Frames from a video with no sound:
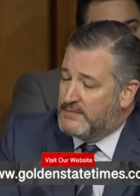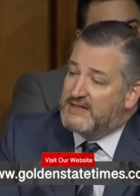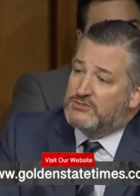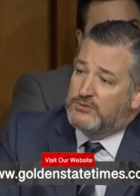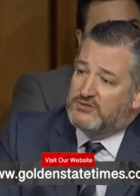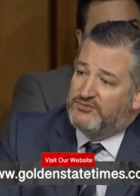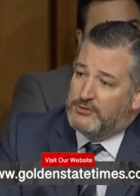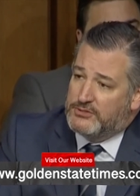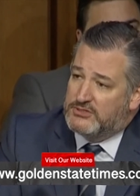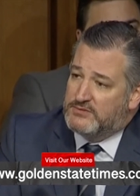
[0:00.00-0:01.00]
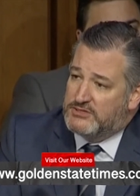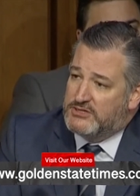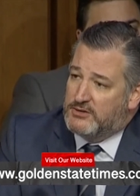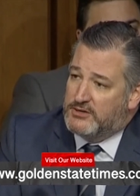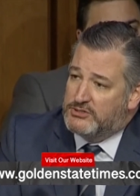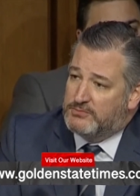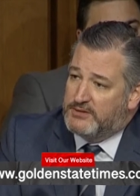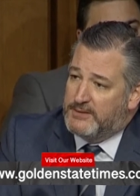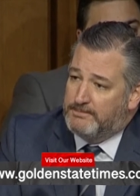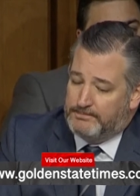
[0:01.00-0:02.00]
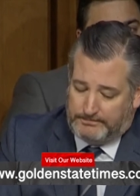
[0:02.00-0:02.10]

That's what the focus of this hearing should be.